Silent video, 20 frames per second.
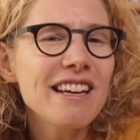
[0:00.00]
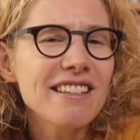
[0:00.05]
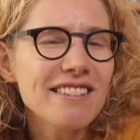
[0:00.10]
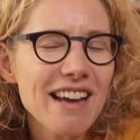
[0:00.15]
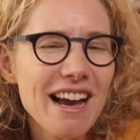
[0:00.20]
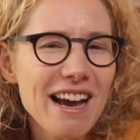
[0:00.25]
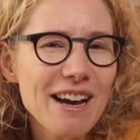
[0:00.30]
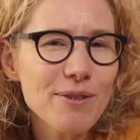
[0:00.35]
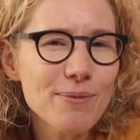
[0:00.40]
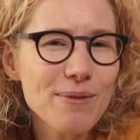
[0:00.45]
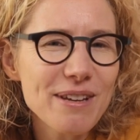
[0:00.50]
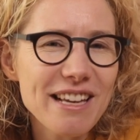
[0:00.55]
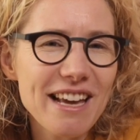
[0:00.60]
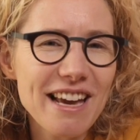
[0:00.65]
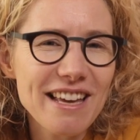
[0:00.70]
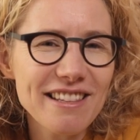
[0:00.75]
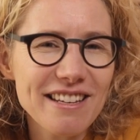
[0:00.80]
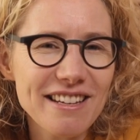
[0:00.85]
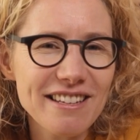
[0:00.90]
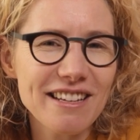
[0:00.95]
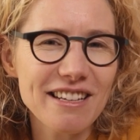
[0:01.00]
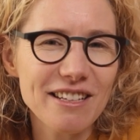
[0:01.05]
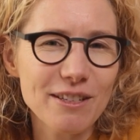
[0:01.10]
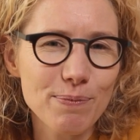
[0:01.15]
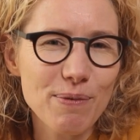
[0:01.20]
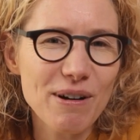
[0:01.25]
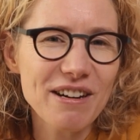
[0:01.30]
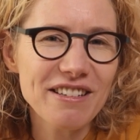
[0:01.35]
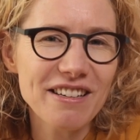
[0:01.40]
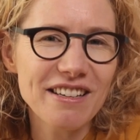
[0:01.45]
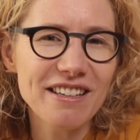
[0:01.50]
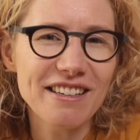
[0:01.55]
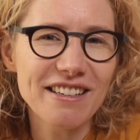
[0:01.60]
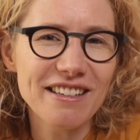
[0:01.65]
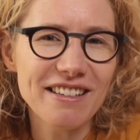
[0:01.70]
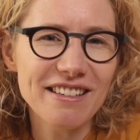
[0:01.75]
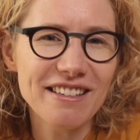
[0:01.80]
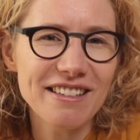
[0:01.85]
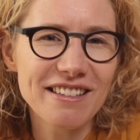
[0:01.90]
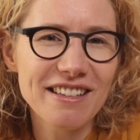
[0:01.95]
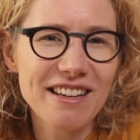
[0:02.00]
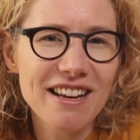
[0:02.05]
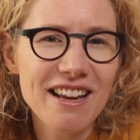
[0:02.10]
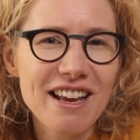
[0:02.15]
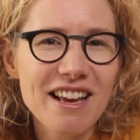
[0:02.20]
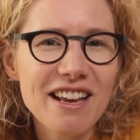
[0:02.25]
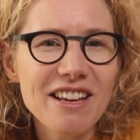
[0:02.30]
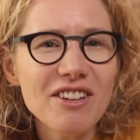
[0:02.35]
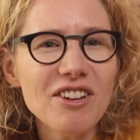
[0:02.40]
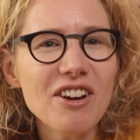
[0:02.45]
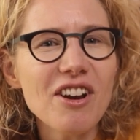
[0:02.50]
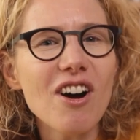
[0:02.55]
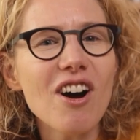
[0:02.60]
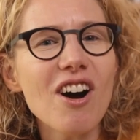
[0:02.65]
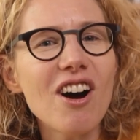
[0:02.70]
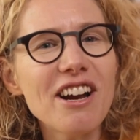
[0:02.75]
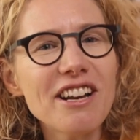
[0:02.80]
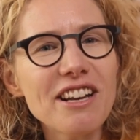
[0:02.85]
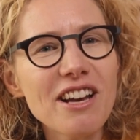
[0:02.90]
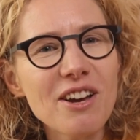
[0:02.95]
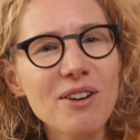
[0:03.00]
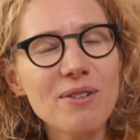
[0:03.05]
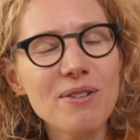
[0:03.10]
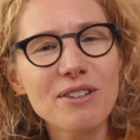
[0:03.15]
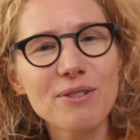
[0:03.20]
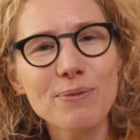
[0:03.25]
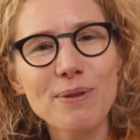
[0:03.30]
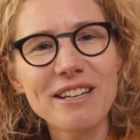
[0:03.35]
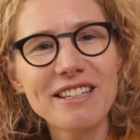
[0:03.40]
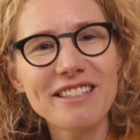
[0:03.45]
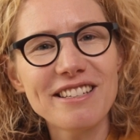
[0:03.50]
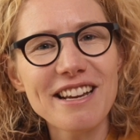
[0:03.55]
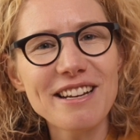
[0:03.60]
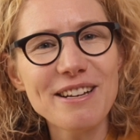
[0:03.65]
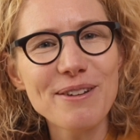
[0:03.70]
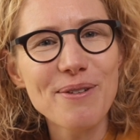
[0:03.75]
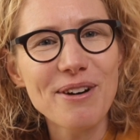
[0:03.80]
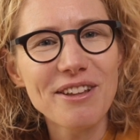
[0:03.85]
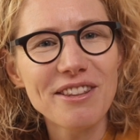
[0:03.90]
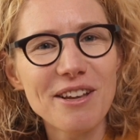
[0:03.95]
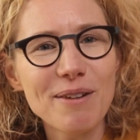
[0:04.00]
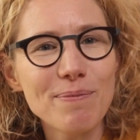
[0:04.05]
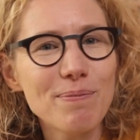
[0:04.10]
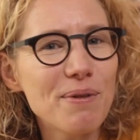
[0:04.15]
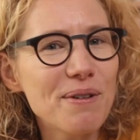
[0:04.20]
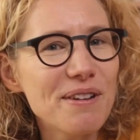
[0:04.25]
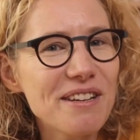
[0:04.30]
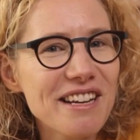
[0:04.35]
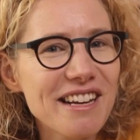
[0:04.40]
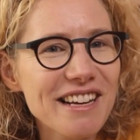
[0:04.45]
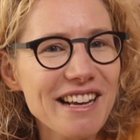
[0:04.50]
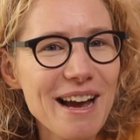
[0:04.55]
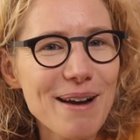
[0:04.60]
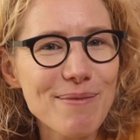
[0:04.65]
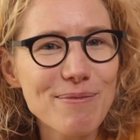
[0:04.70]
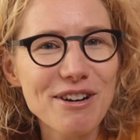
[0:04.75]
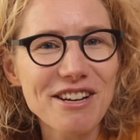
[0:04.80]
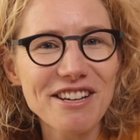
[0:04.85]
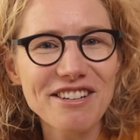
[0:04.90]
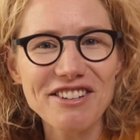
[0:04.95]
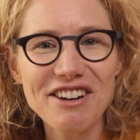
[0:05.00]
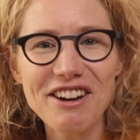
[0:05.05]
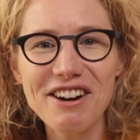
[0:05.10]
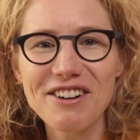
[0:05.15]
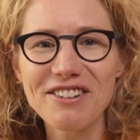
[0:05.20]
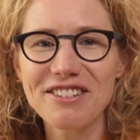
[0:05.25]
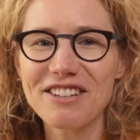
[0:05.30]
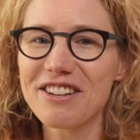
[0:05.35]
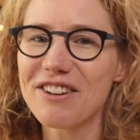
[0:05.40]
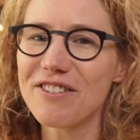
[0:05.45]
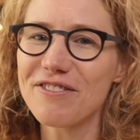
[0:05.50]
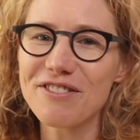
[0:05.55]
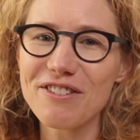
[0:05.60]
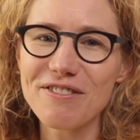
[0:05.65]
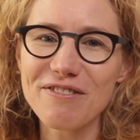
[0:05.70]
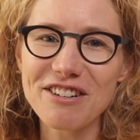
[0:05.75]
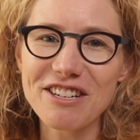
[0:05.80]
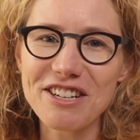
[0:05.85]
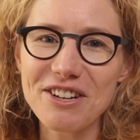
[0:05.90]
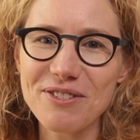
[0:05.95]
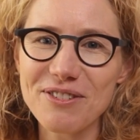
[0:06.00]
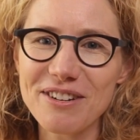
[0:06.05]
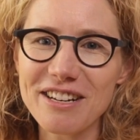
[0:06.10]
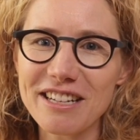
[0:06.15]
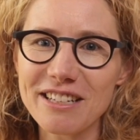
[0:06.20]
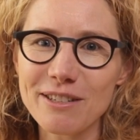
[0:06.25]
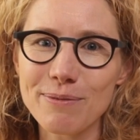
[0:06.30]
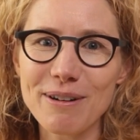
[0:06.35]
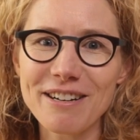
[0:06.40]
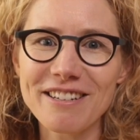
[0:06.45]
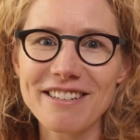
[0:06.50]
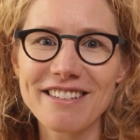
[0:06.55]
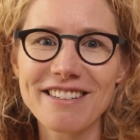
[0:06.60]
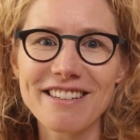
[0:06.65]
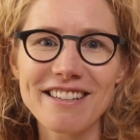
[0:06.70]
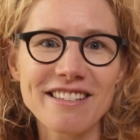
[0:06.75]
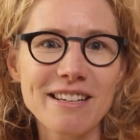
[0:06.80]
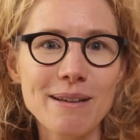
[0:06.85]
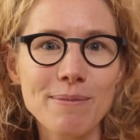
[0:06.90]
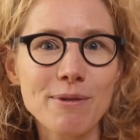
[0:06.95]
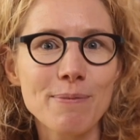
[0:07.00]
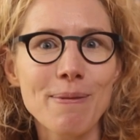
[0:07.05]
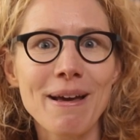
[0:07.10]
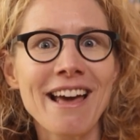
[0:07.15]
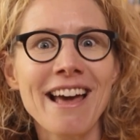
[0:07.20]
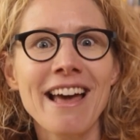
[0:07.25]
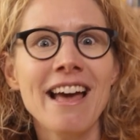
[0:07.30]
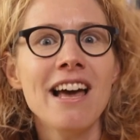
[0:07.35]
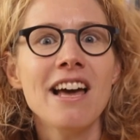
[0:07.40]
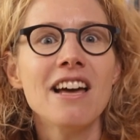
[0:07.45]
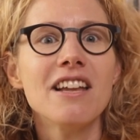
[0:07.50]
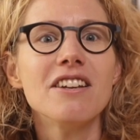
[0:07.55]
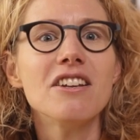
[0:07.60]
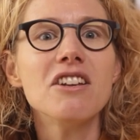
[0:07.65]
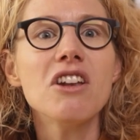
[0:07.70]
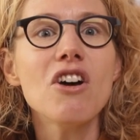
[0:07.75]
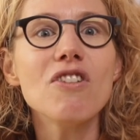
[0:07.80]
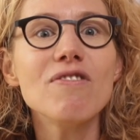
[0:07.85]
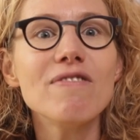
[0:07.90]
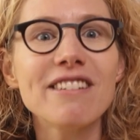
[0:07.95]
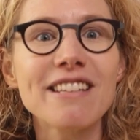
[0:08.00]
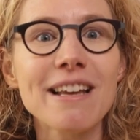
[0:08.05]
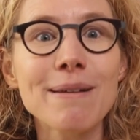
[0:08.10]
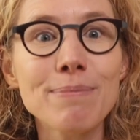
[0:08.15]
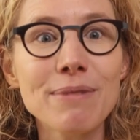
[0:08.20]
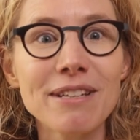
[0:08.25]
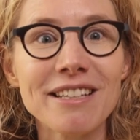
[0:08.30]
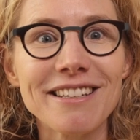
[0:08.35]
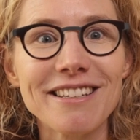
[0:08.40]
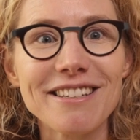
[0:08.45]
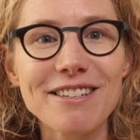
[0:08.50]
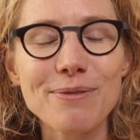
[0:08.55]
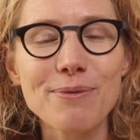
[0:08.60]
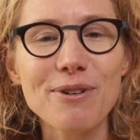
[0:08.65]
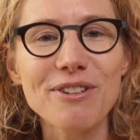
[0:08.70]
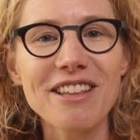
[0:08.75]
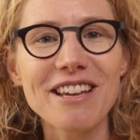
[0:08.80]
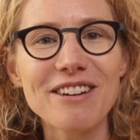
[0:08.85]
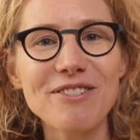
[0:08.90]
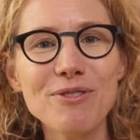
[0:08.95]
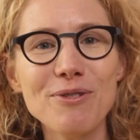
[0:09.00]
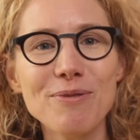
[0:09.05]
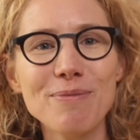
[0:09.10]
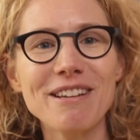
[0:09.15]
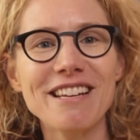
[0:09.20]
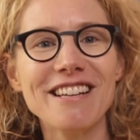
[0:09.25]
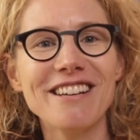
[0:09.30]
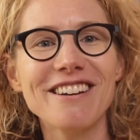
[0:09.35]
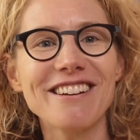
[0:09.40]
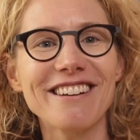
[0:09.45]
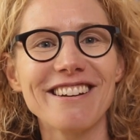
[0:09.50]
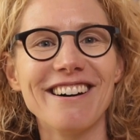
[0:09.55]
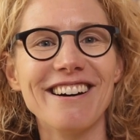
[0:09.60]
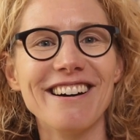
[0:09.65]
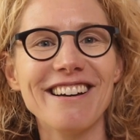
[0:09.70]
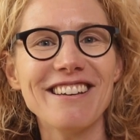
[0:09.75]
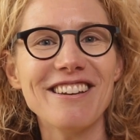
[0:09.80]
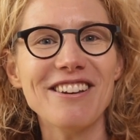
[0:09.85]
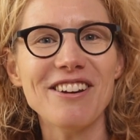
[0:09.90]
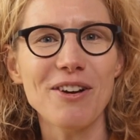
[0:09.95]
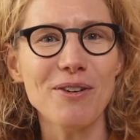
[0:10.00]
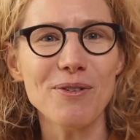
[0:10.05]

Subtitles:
So how do we get these expressions? I know as well as anyone that pointing a camera at a child can often result in expressions that seem to bear no resemblance to what they normally look like.